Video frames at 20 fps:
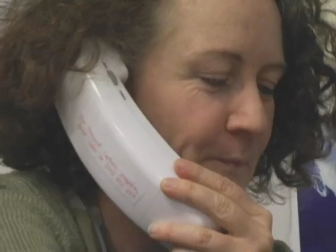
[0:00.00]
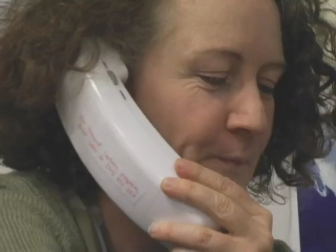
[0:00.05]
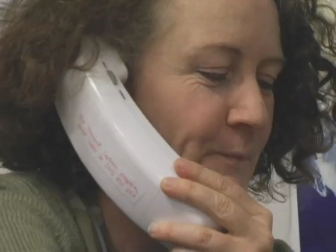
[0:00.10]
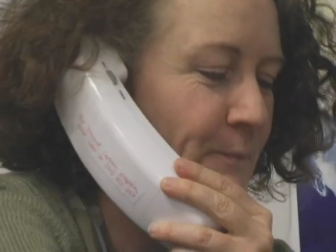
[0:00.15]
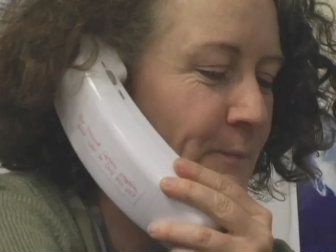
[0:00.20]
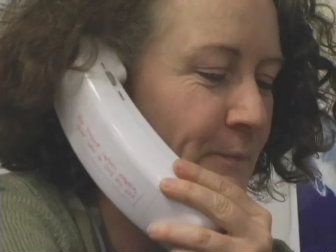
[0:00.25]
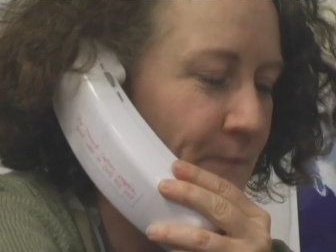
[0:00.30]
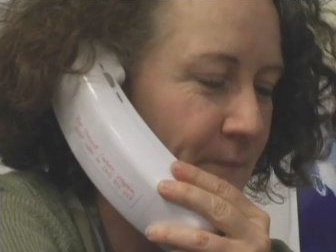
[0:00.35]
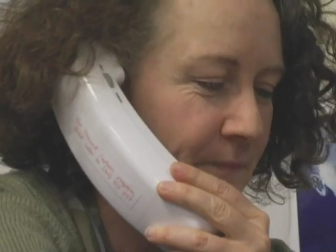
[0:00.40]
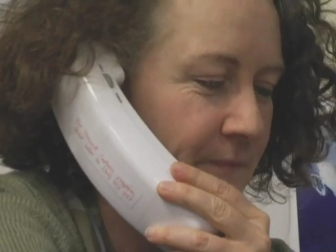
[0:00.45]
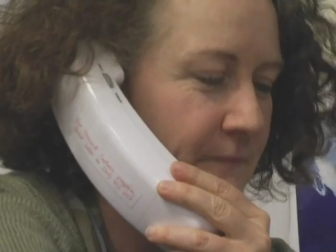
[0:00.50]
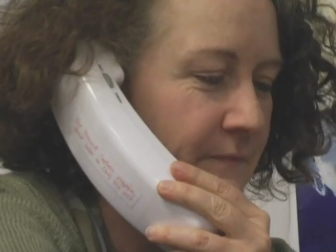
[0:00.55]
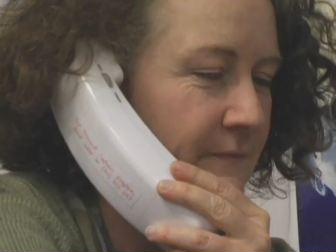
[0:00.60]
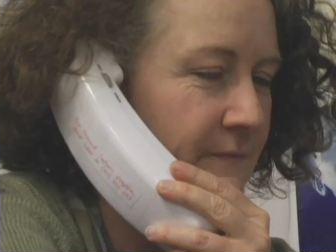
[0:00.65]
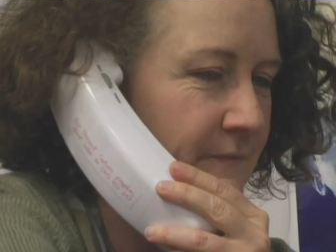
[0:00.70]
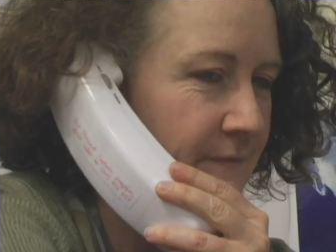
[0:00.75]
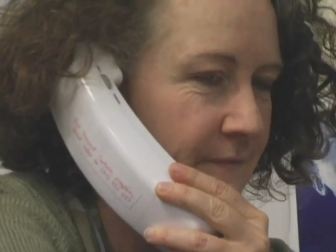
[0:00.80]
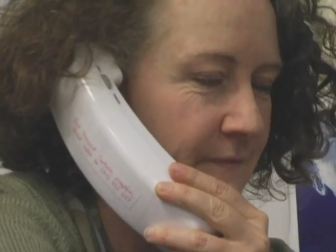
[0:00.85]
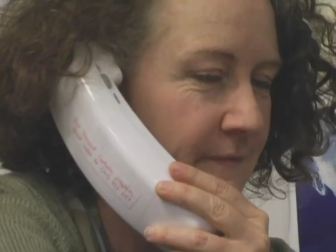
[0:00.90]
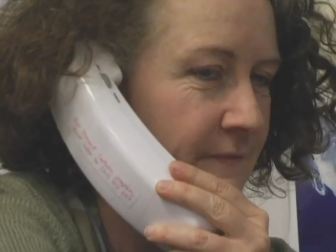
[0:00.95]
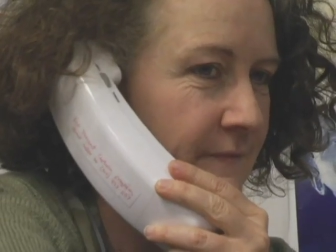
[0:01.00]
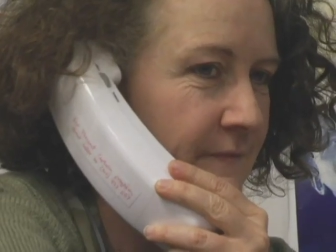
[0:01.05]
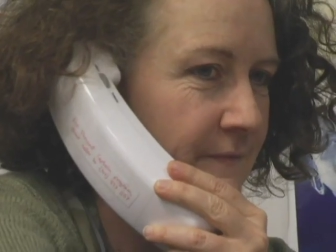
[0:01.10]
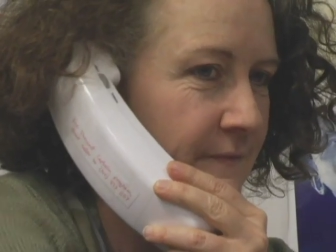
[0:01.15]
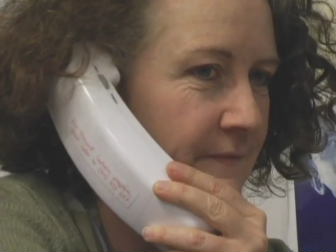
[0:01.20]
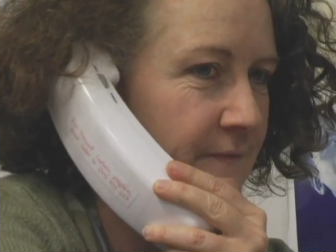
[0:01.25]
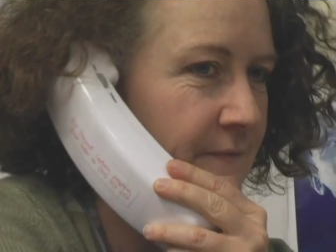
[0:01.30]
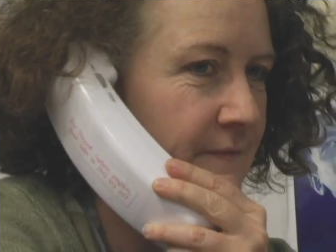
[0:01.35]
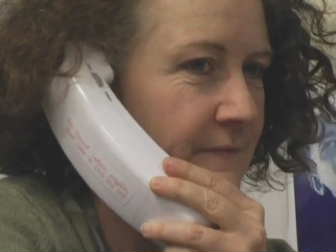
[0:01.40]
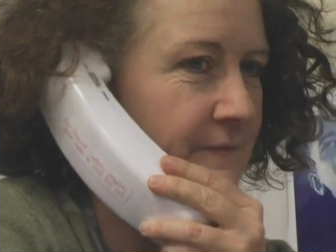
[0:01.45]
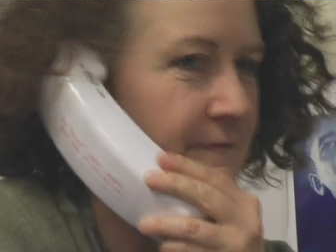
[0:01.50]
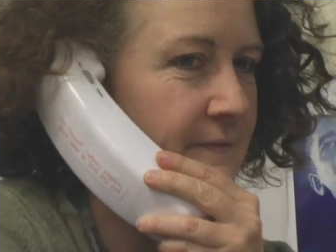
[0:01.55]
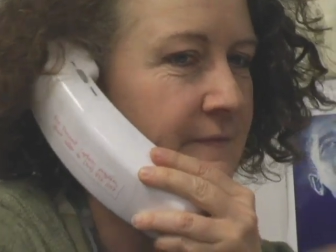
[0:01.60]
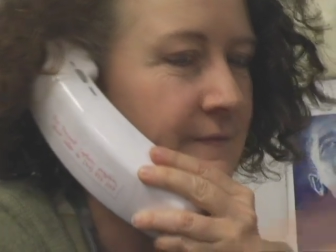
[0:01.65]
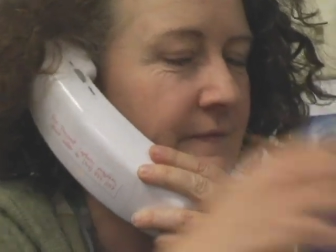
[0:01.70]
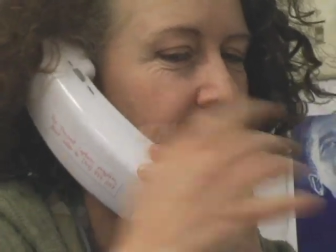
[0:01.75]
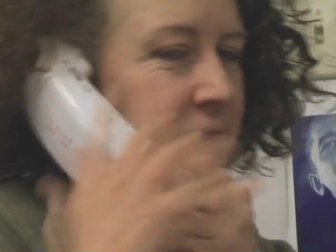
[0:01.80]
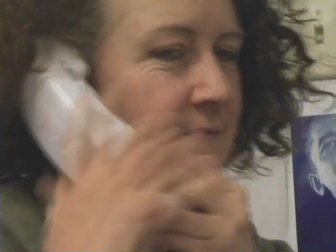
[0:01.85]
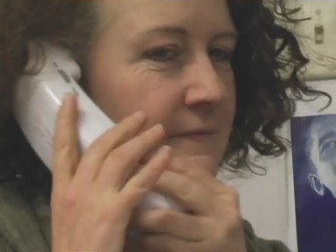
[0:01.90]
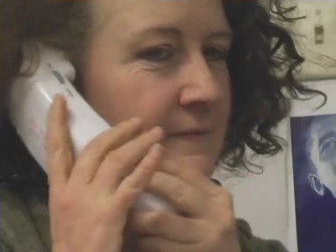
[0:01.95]
really brings it home to
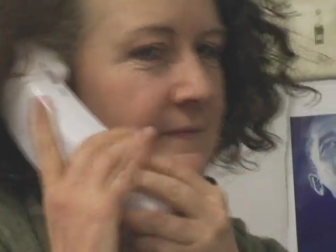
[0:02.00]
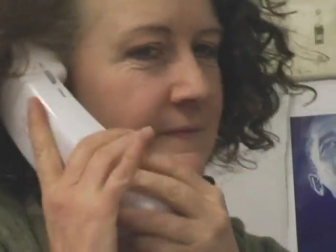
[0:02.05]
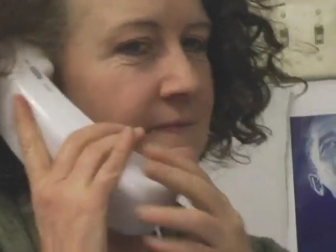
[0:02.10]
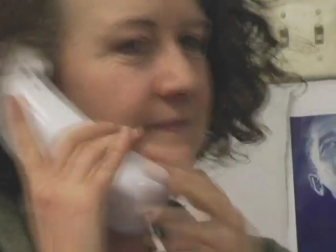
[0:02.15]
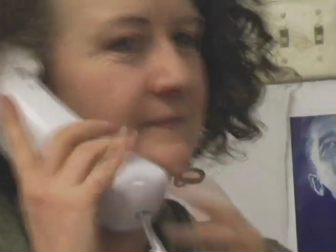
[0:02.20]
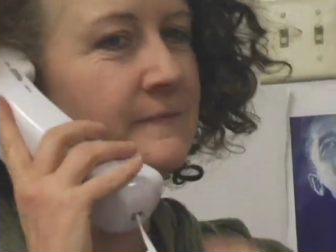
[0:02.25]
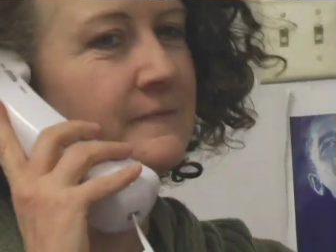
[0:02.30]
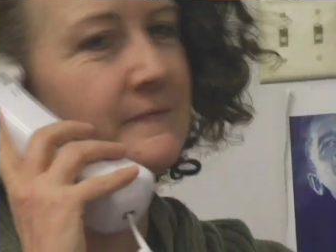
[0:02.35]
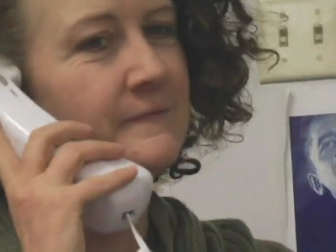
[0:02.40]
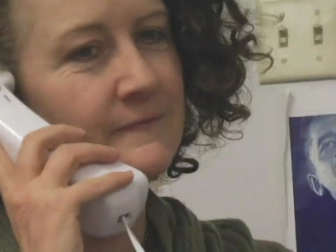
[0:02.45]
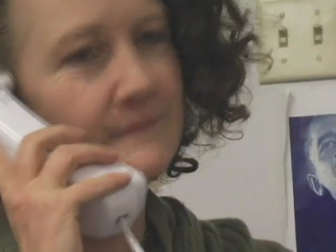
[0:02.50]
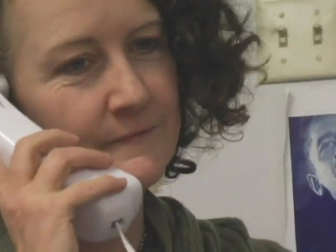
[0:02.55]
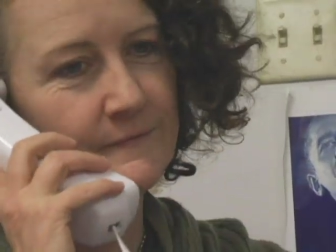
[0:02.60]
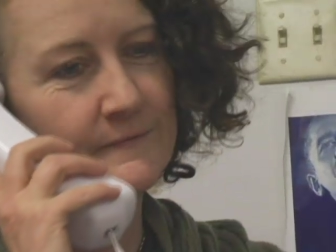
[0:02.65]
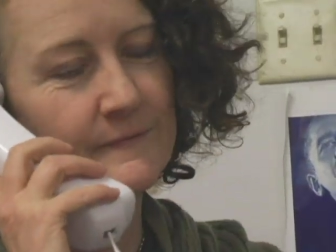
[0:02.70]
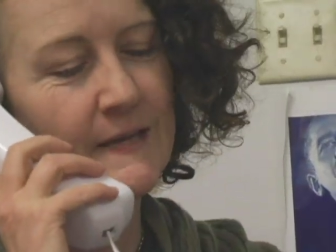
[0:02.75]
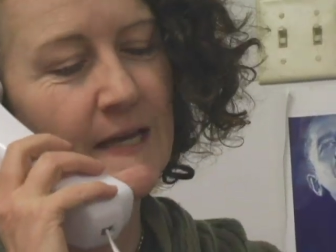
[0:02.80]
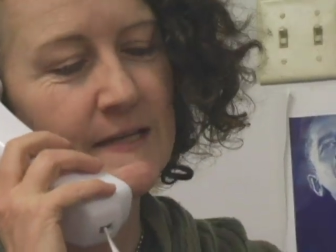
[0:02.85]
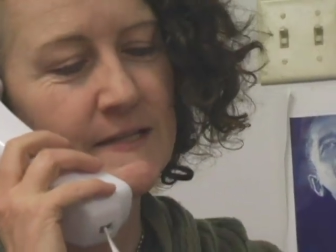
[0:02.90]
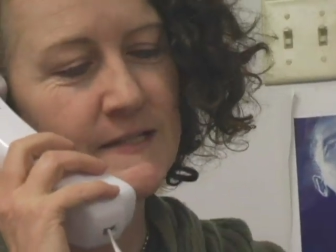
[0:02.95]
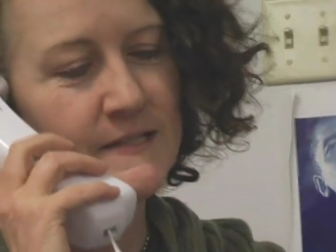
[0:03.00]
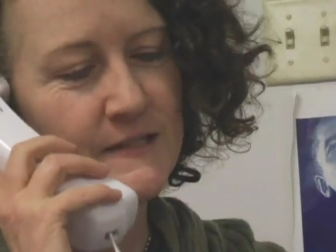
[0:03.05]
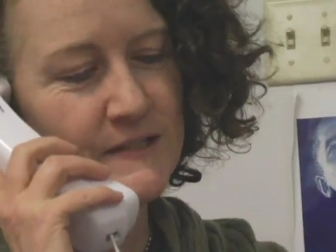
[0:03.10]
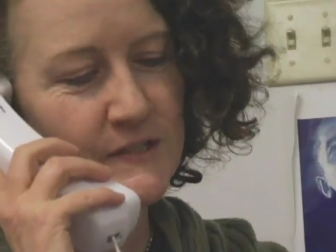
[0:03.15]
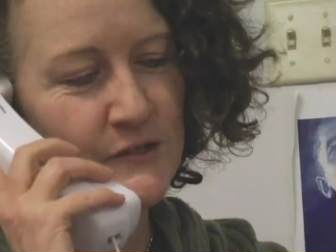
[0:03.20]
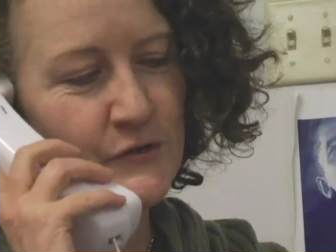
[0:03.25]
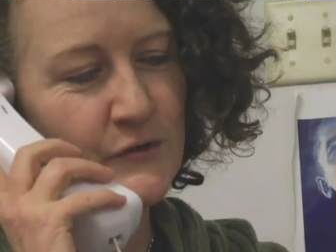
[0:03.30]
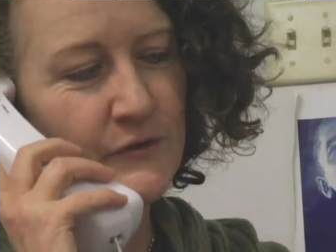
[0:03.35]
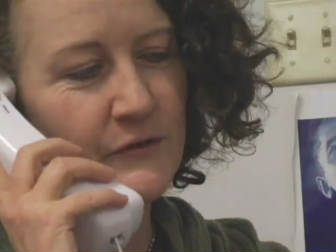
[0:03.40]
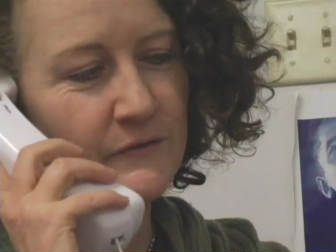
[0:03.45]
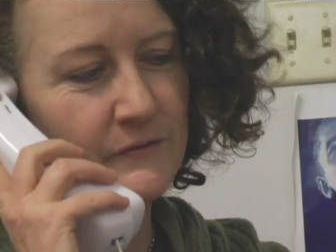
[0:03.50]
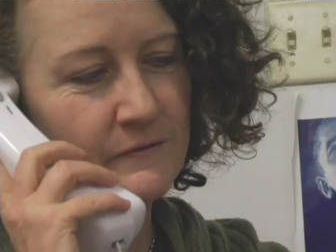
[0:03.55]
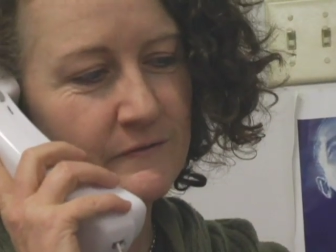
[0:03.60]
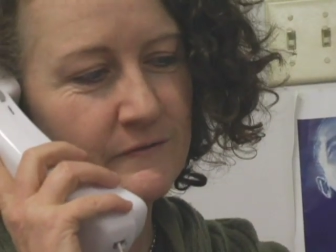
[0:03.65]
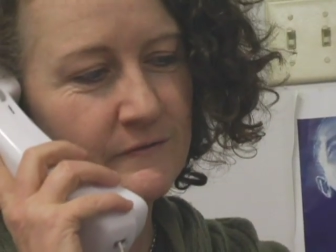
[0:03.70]
them that this isn't just about, you